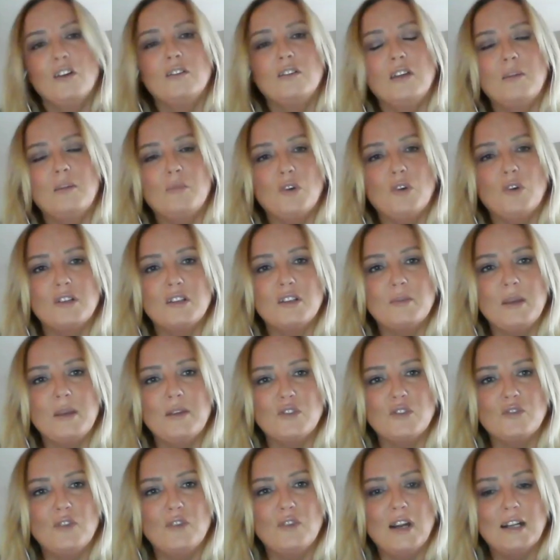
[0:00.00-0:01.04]
Boris's
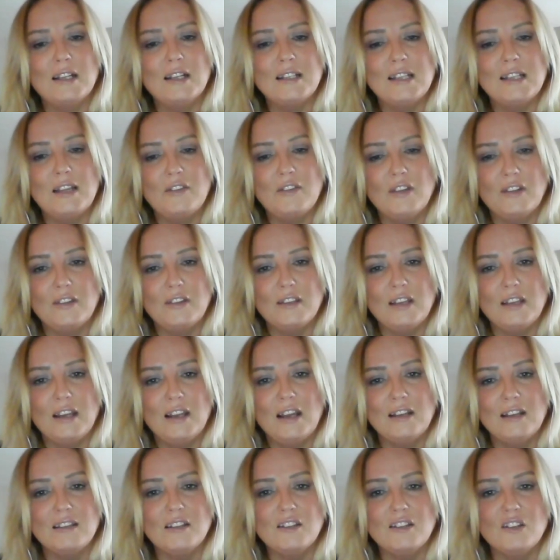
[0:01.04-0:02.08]
payments were recklessly, I think that that
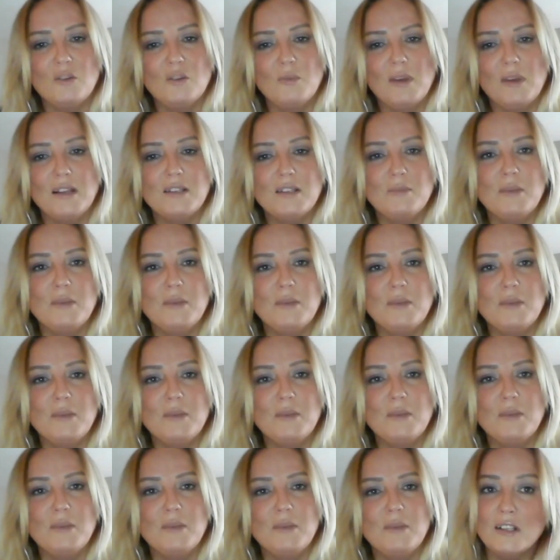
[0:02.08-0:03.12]
has in some way it's made
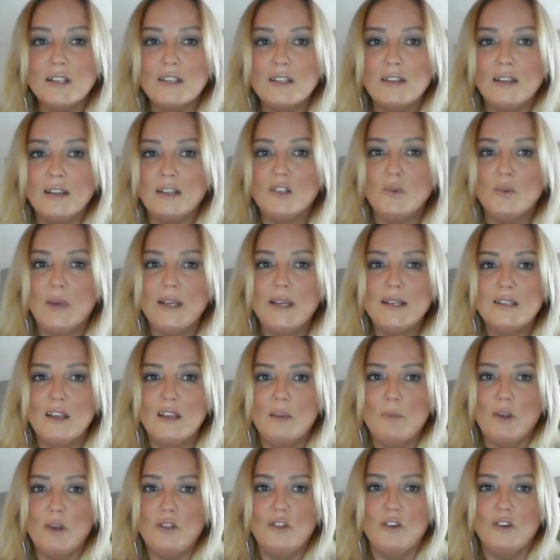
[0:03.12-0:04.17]
unionists think twice
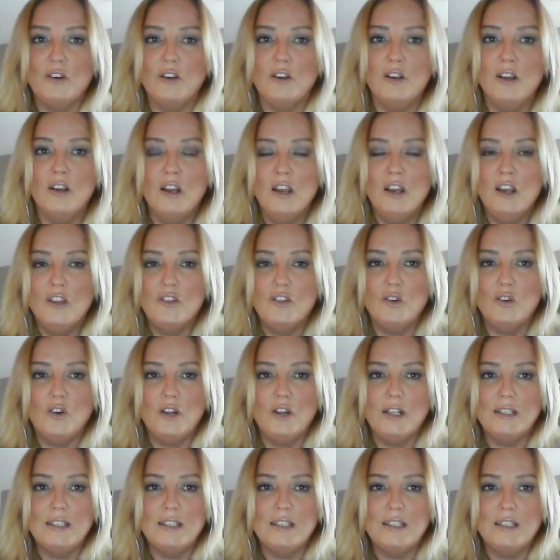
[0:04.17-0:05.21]
about their
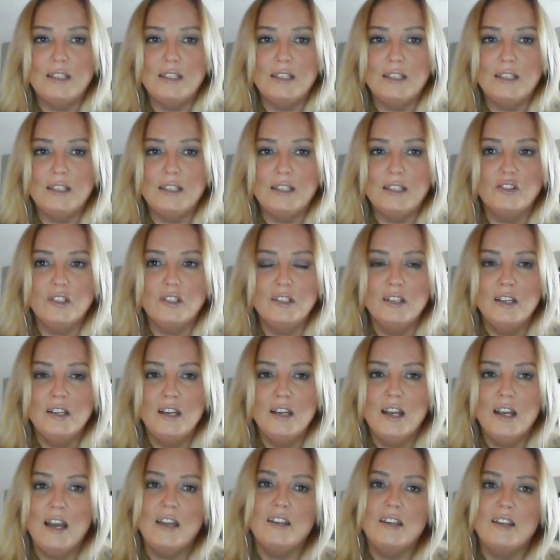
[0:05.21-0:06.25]
loyalty to London.
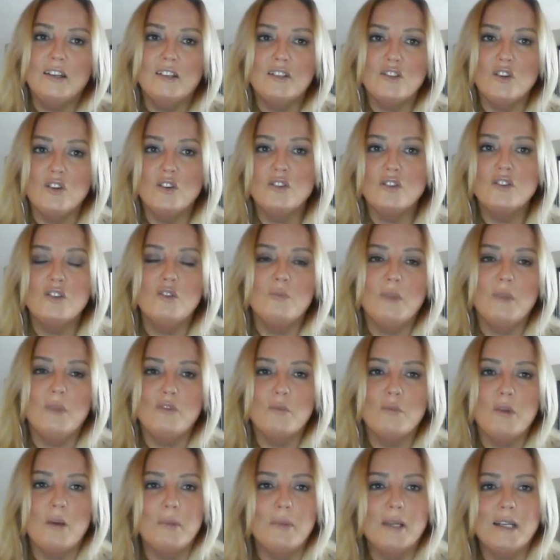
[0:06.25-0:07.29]
And it has also made
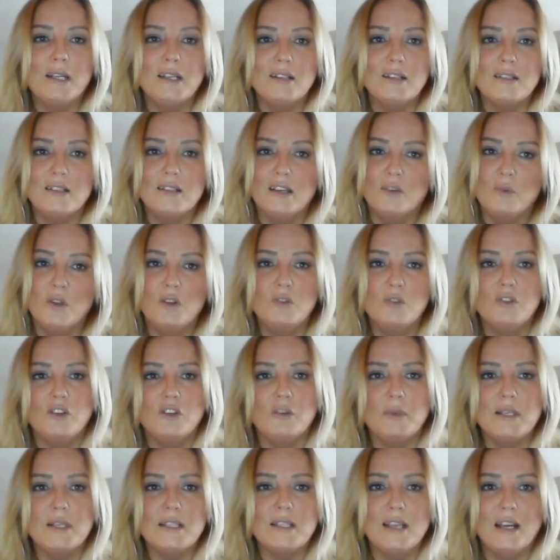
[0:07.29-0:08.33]
Republicans think, well, hold on
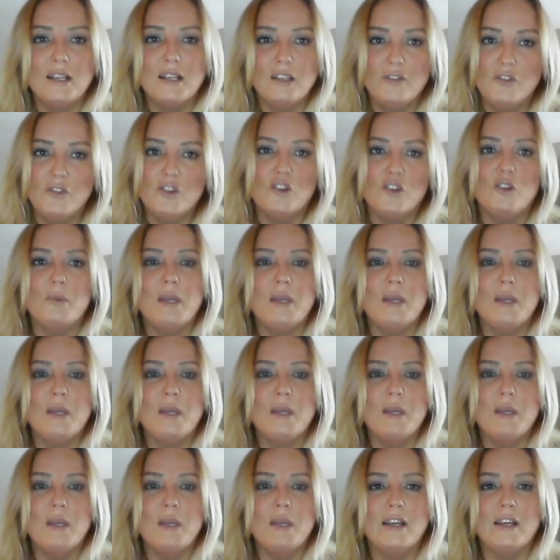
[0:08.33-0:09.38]
a wee second, if you're going to behave
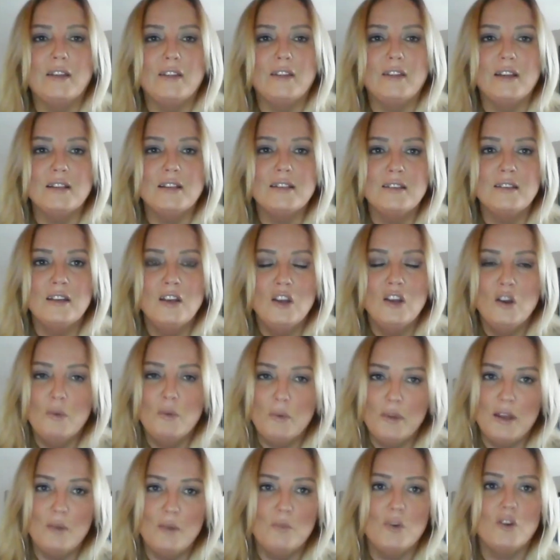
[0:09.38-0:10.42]
like this, well,
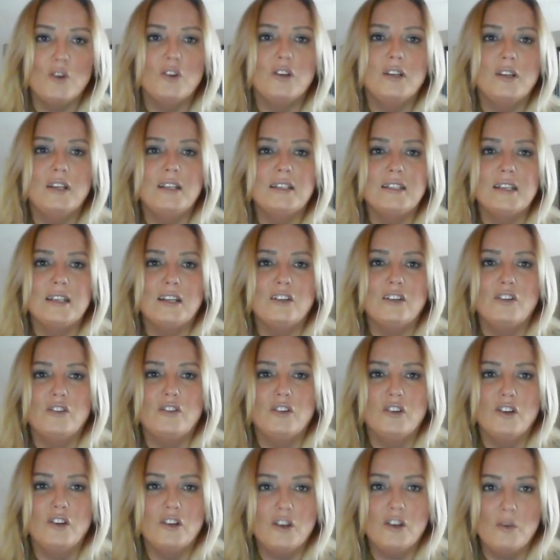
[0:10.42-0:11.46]
then we're going to need to take another
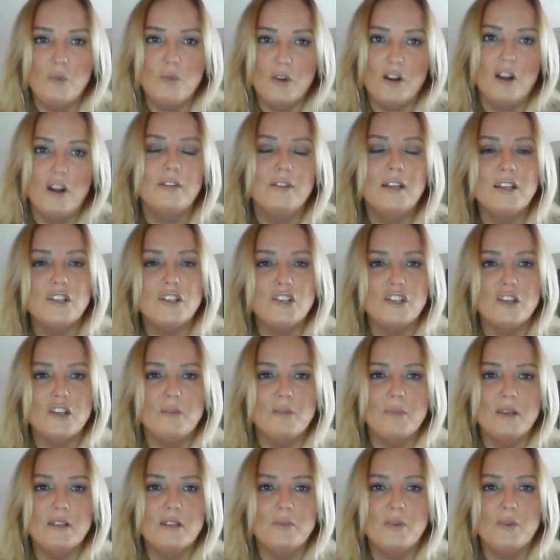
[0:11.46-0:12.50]
look at what our relationship
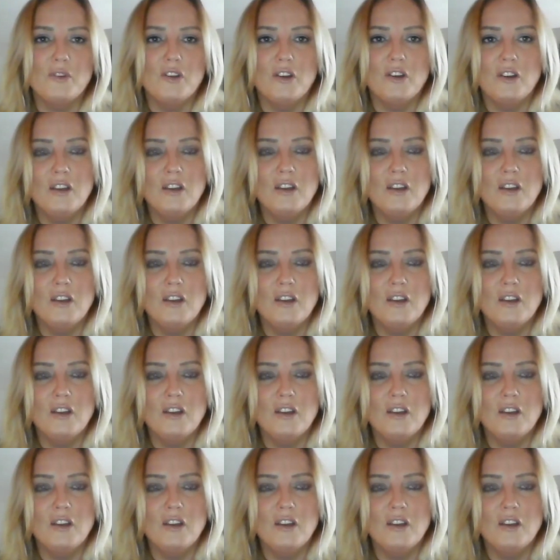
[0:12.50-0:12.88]
is with you,